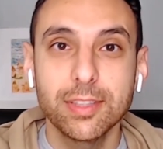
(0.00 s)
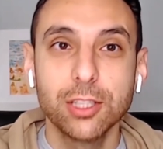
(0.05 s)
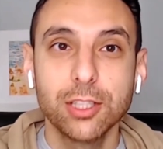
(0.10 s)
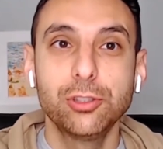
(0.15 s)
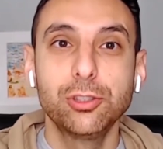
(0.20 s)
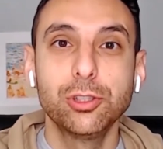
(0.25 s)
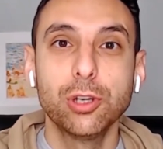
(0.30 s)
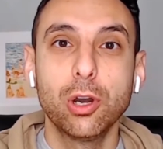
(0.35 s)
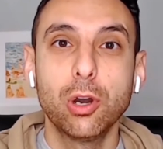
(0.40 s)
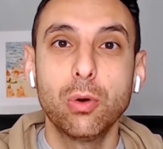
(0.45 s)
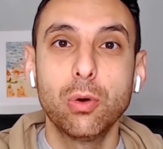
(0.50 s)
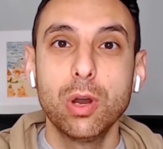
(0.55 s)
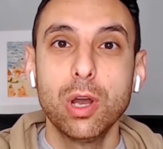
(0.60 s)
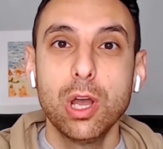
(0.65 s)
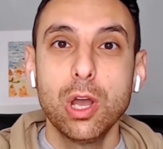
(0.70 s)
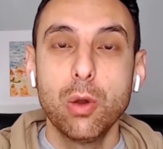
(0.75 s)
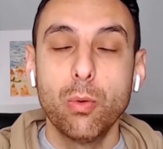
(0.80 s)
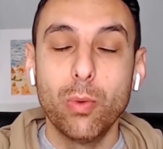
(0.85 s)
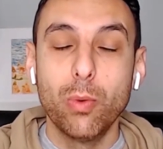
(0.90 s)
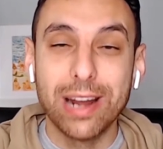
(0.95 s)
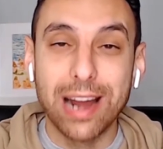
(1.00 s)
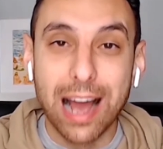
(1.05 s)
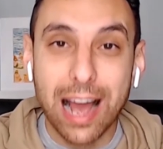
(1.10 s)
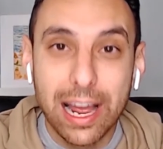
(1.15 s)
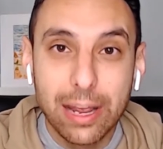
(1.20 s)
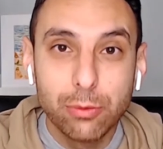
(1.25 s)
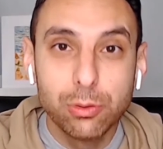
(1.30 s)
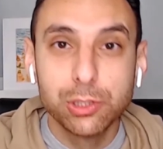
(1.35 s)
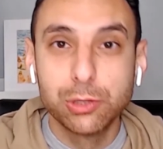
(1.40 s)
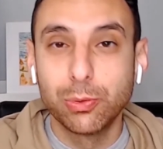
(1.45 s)
So when
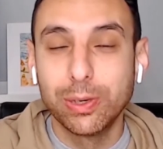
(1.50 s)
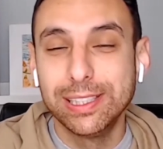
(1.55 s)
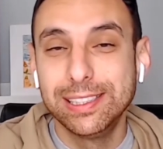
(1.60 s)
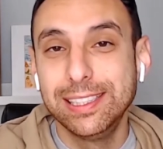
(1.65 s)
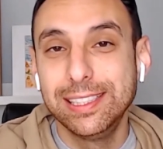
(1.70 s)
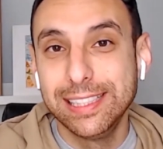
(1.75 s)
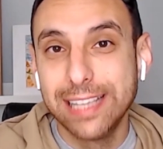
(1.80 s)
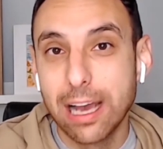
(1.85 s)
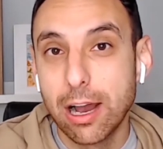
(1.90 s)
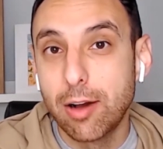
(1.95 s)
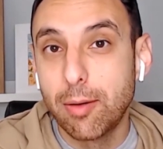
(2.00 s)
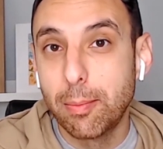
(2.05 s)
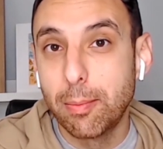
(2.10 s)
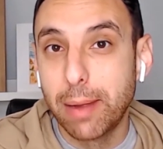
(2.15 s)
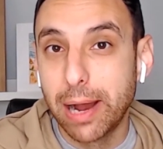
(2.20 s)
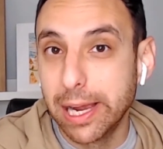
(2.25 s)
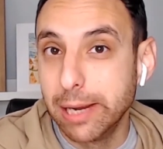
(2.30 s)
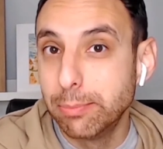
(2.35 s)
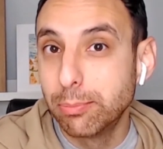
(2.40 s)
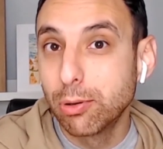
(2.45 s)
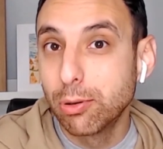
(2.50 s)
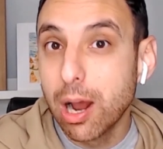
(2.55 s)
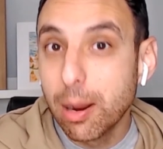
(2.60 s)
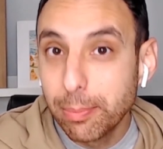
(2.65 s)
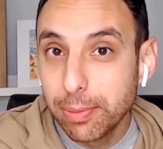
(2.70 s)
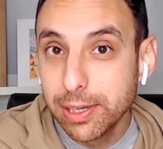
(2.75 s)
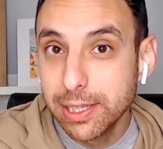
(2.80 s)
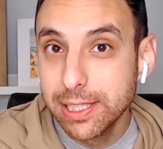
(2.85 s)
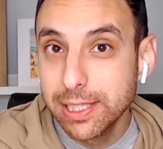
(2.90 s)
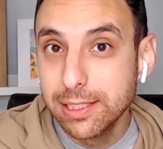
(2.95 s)
I was renting out my
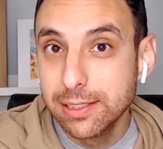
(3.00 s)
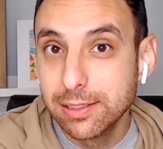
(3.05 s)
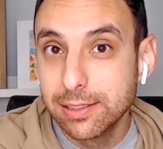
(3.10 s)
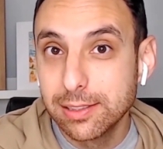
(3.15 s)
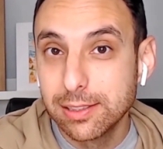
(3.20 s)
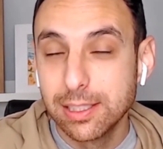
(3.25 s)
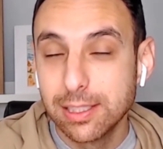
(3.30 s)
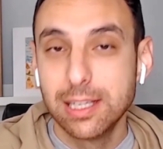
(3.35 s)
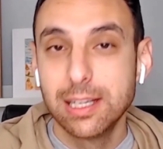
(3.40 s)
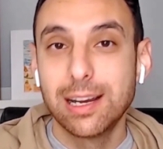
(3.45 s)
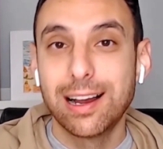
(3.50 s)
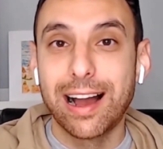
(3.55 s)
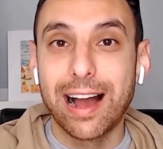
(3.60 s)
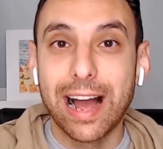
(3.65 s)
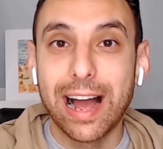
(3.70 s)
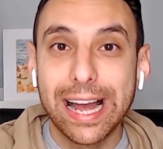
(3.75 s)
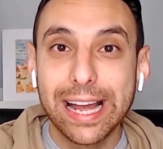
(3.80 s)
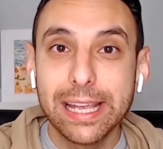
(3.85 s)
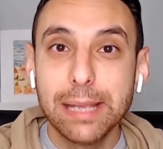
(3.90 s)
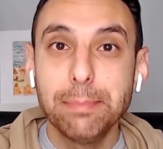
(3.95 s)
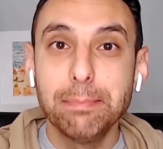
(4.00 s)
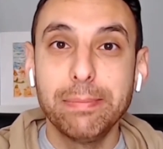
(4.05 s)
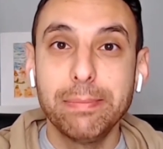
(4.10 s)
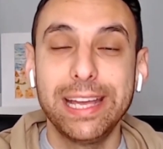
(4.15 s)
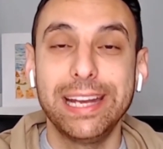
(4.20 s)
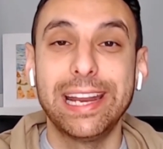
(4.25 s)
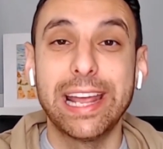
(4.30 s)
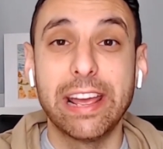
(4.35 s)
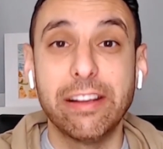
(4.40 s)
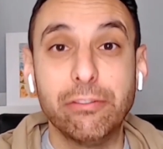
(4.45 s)
properties, I
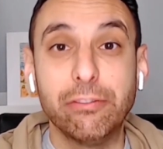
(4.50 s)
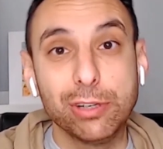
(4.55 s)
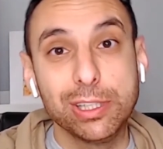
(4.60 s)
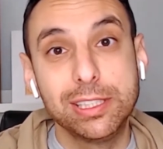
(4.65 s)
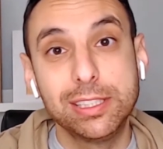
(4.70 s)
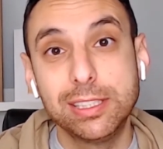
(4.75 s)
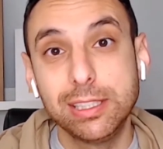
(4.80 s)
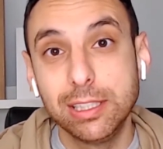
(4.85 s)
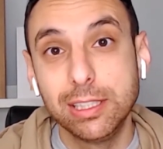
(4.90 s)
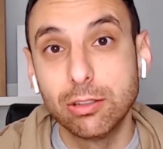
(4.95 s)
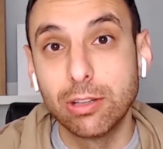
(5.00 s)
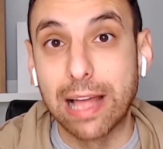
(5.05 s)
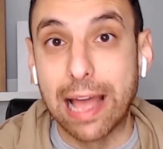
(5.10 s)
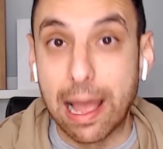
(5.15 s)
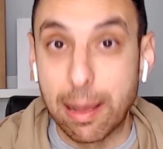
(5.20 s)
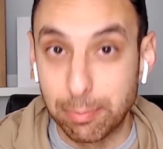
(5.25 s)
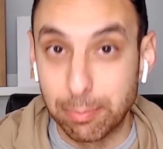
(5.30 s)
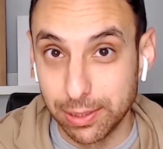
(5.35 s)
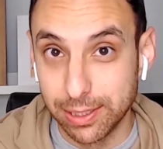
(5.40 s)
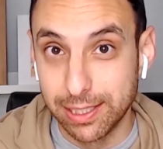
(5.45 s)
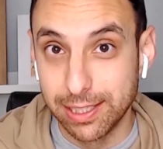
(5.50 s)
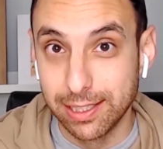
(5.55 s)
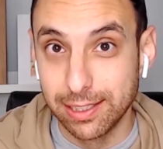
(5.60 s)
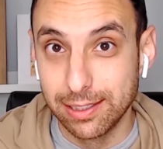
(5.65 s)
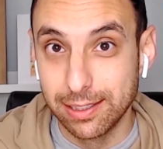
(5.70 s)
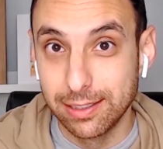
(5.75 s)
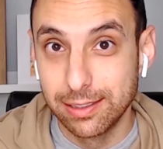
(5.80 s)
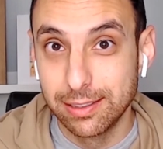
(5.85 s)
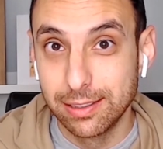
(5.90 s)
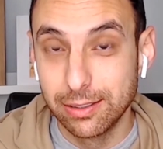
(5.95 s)
met every single applicant.
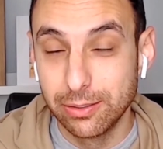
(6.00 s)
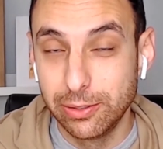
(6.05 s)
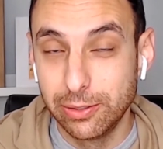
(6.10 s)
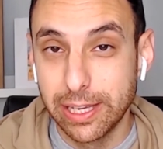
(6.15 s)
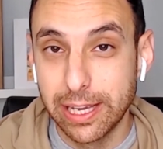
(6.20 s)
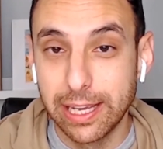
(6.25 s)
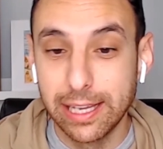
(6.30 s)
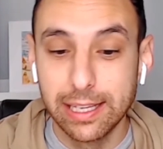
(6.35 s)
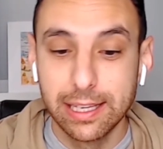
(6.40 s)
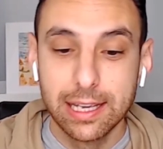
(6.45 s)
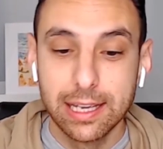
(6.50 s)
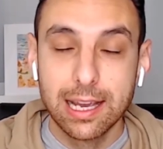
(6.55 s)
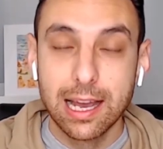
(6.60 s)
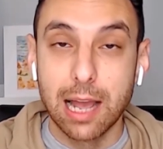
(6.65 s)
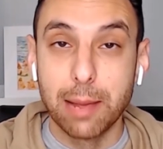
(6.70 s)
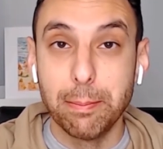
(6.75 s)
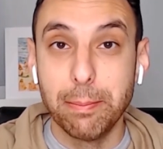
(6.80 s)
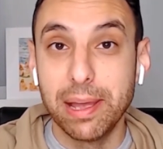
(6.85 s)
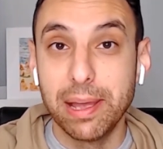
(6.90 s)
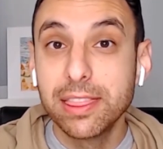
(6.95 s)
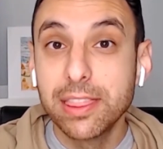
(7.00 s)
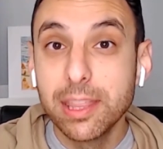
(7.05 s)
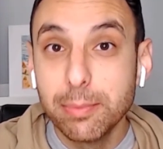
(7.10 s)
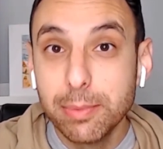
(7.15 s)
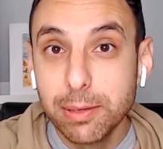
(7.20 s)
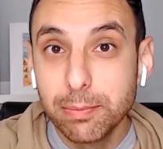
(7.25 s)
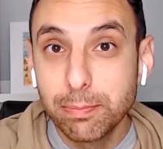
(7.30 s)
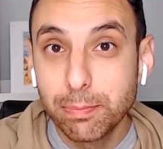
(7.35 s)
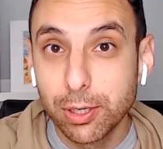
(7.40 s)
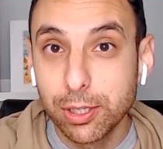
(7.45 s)
Okay. I met them
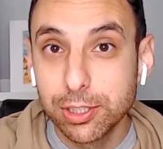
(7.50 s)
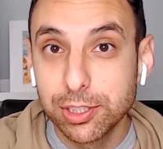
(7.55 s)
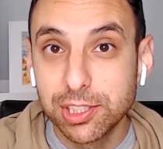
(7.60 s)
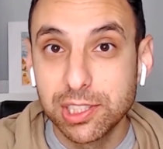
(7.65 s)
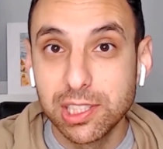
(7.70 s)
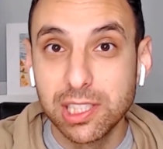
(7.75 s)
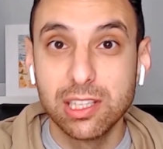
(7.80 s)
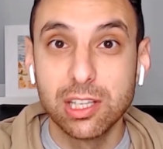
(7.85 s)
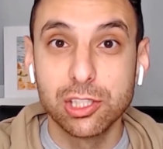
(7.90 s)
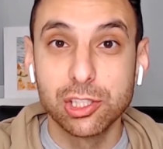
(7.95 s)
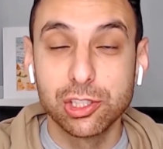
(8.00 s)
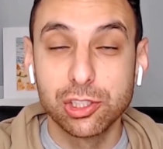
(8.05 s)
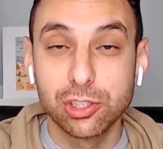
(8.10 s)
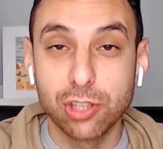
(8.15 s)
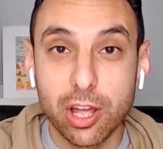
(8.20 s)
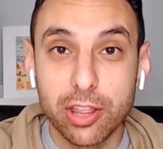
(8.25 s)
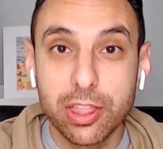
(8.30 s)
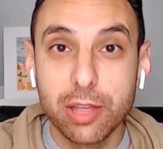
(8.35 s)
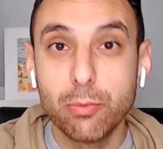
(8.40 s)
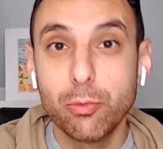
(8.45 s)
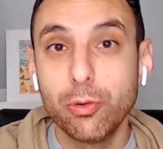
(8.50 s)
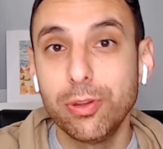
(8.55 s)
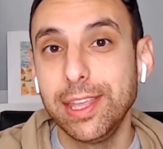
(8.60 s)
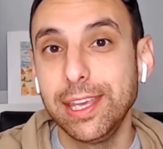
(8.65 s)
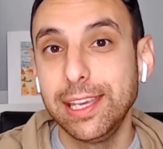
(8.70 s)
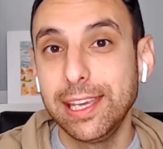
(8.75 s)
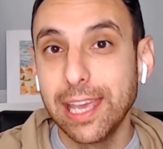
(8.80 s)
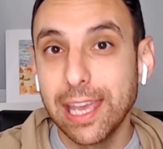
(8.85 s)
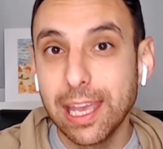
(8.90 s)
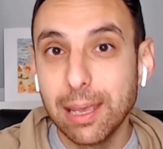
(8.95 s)
in person, saw them when
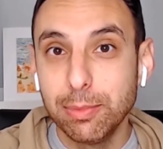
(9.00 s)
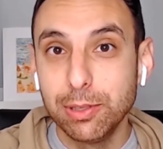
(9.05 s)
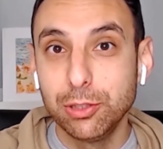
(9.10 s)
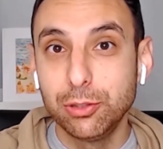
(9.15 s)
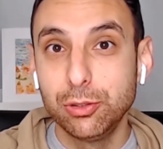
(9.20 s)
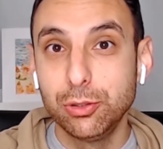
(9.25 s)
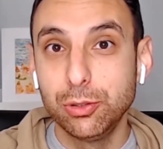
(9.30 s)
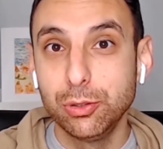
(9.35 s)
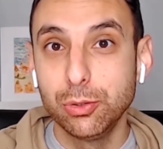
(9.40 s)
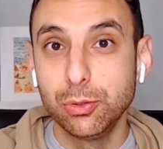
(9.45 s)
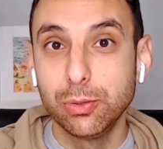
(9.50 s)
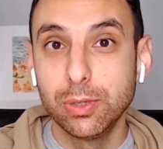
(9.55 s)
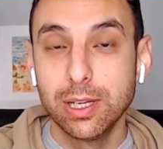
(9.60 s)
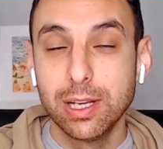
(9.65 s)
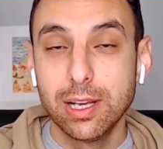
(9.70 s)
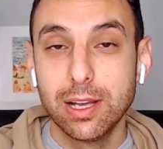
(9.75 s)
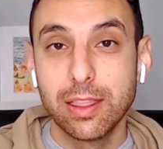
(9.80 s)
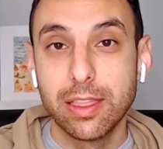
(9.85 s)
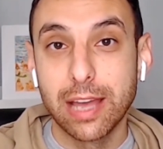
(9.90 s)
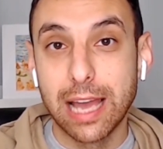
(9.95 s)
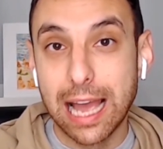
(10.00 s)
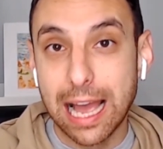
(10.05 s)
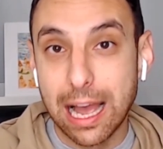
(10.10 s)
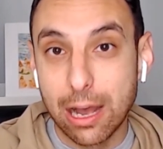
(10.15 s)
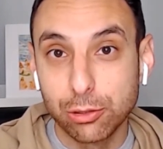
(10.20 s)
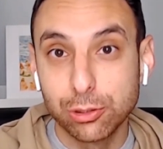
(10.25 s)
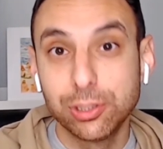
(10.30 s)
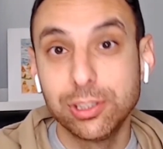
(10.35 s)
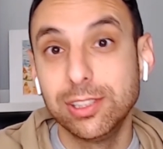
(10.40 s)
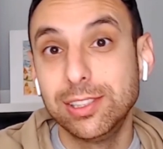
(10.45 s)
they came into the
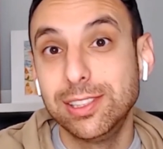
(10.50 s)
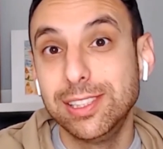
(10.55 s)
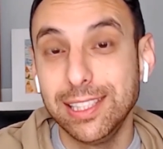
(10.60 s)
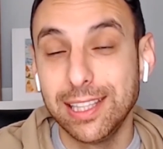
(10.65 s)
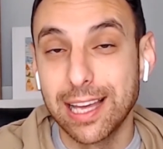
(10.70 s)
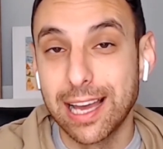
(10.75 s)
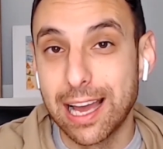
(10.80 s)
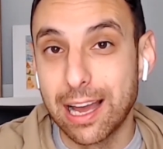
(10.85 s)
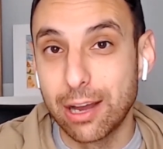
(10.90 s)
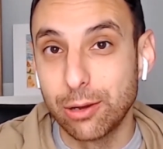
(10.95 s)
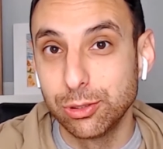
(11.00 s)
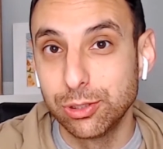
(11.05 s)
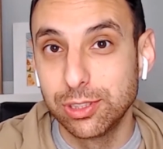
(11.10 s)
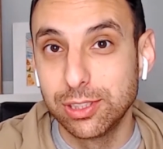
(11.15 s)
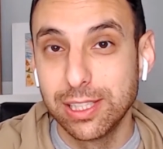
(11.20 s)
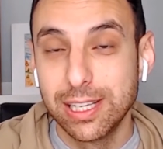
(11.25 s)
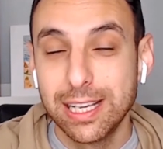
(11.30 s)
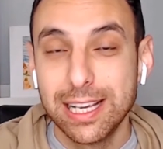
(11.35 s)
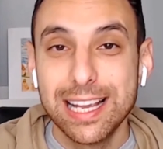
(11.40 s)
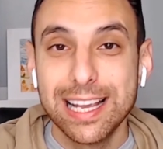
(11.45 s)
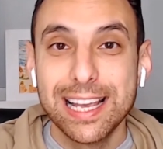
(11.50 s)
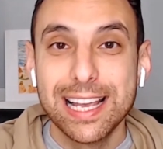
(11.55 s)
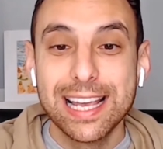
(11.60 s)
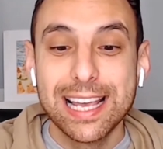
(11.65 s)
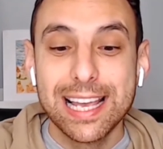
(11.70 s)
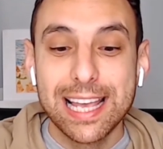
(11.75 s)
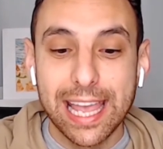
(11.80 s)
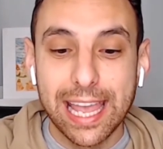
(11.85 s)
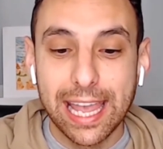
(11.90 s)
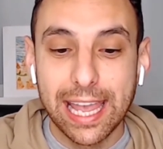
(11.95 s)
house to see the house.
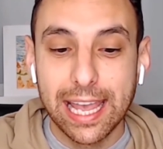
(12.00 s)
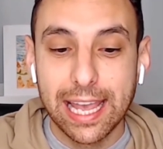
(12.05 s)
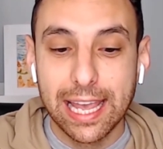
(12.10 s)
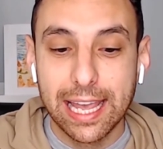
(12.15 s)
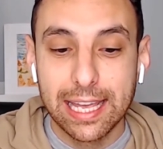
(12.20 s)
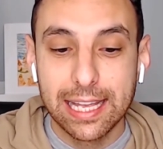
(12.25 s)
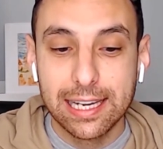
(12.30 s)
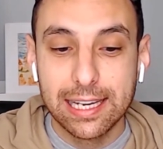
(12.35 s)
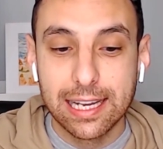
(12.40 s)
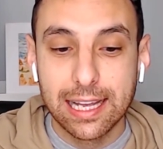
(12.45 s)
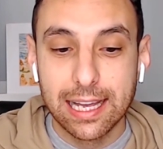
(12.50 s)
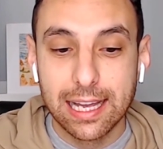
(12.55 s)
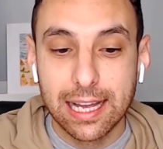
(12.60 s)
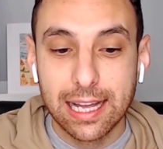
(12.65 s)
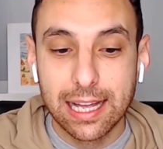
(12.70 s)
And